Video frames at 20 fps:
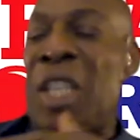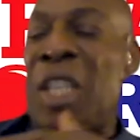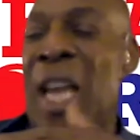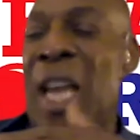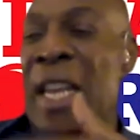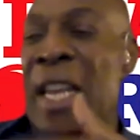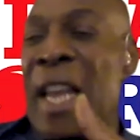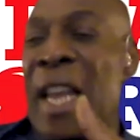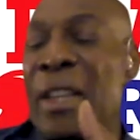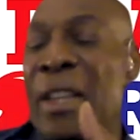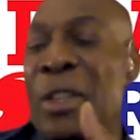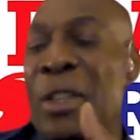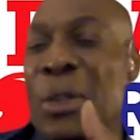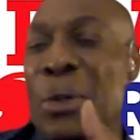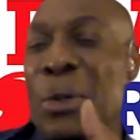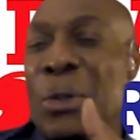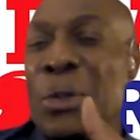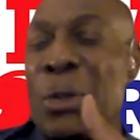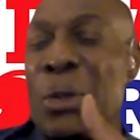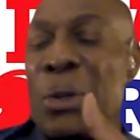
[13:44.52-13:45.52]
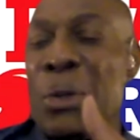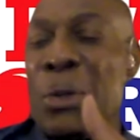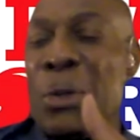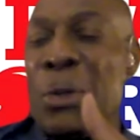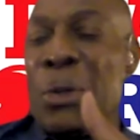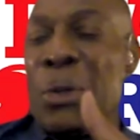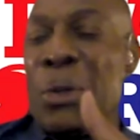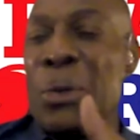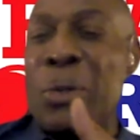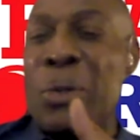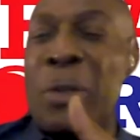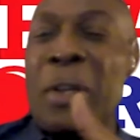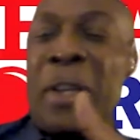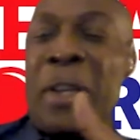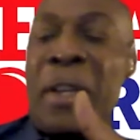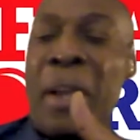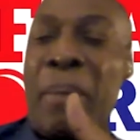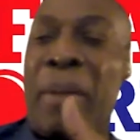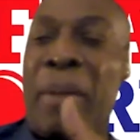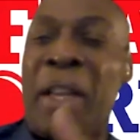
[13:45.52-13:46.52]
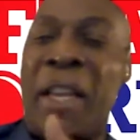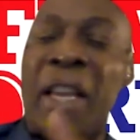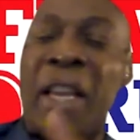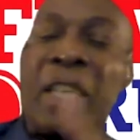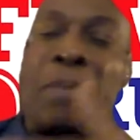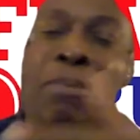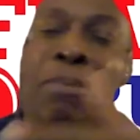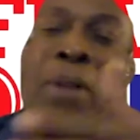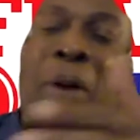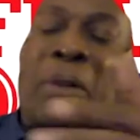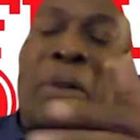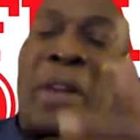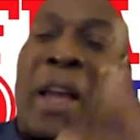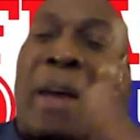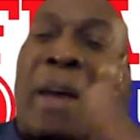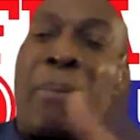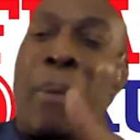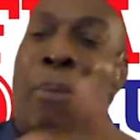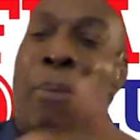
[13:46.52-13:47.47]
If I say that to you, you know what I mean, it gets blown